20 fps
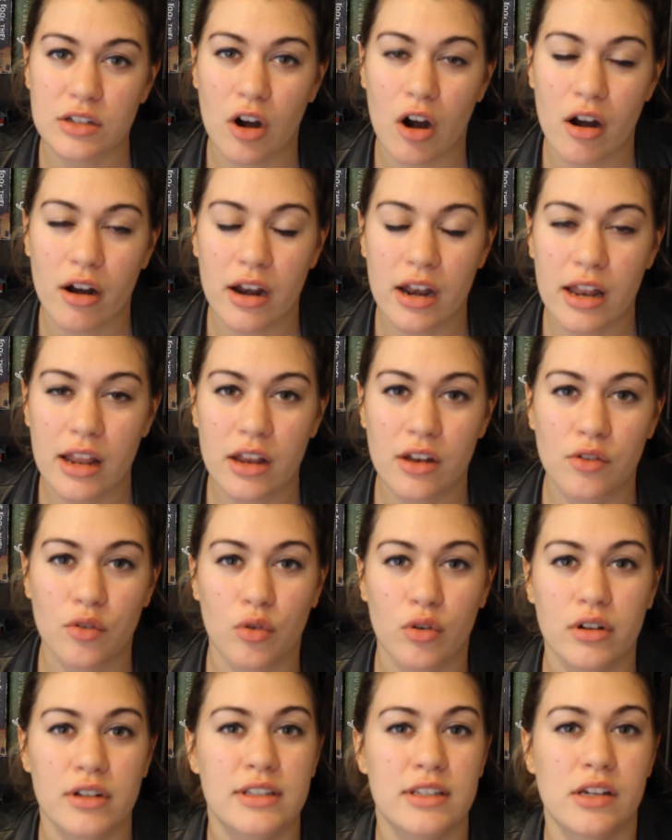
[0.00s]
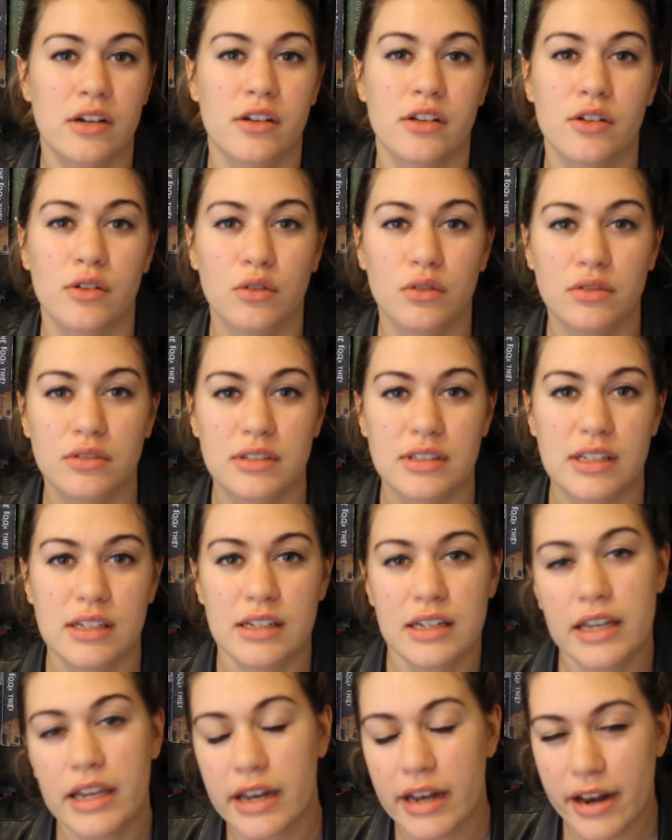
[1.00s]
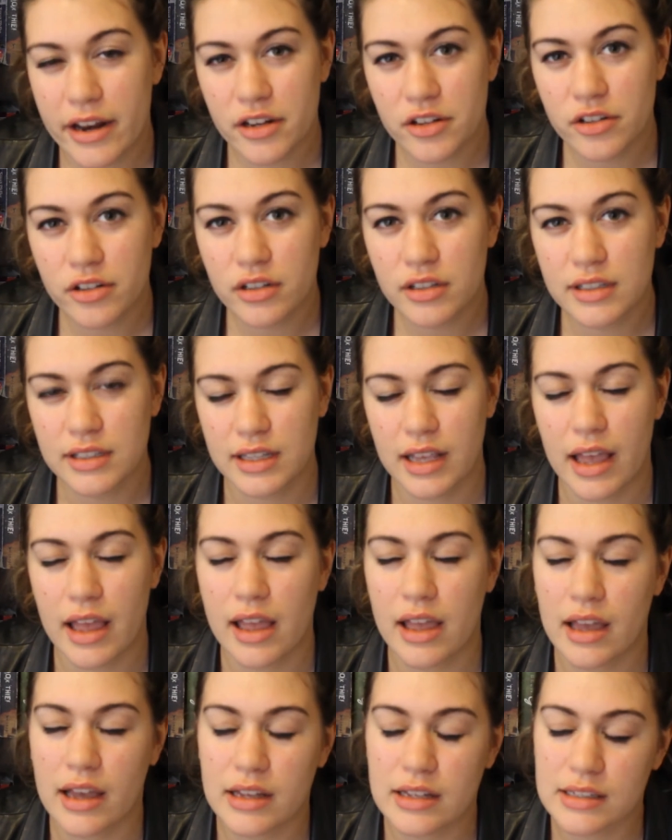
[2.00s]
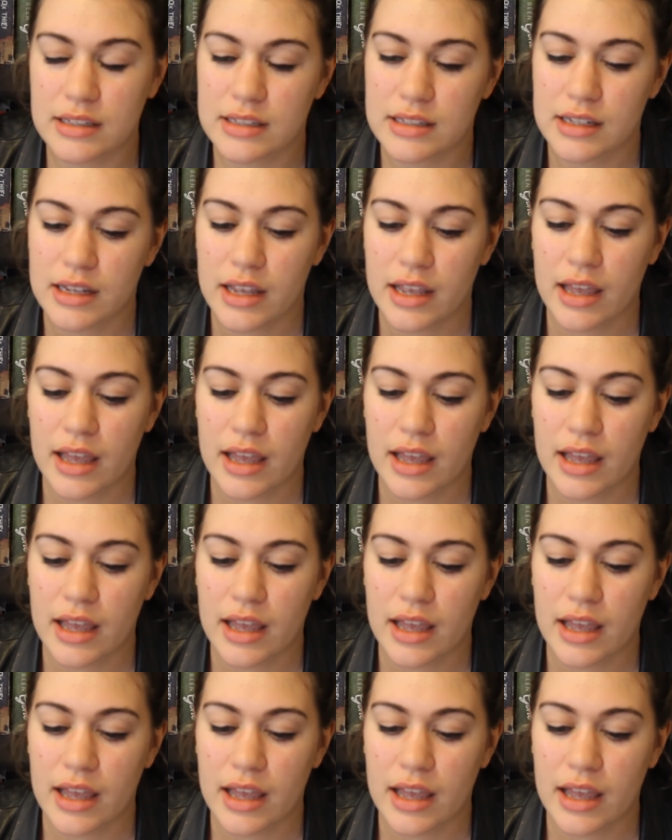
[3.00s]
targeted towards young adults and teenagers, and